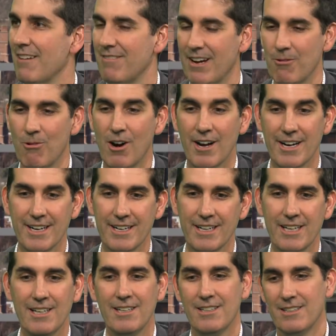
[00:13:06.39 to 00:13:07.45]
If I wanted,
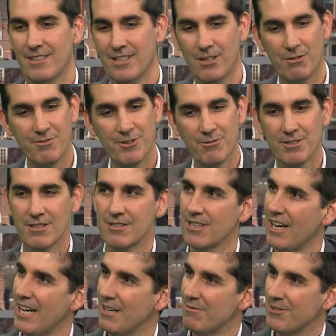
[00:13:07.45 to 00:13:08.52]
a few
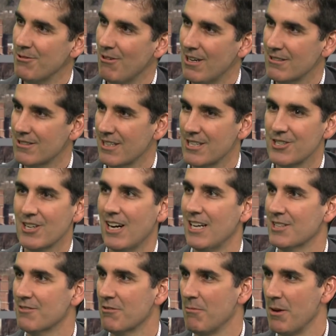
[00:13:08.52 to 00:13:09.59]
inside, a few outside
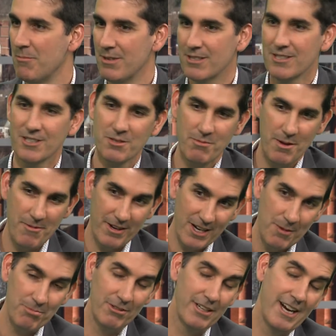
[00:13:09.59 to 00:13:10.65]
shots for my business, maybe a
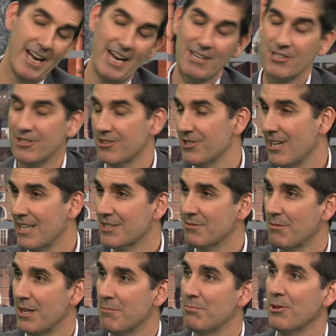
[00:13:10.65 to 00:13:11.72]
couple in-action shots of
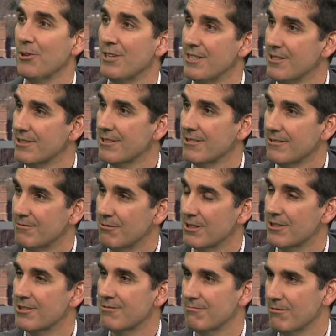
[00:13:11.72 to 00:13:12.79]
my employees,
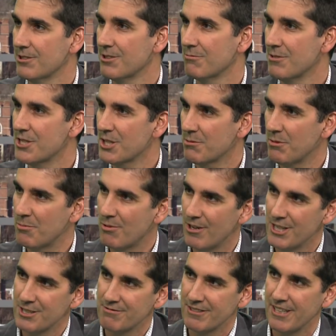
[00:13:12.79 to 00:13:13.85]
what's a reasonable
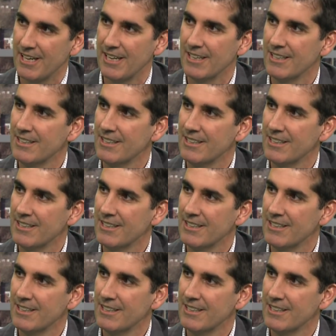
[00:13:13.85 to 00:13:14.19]
price for that?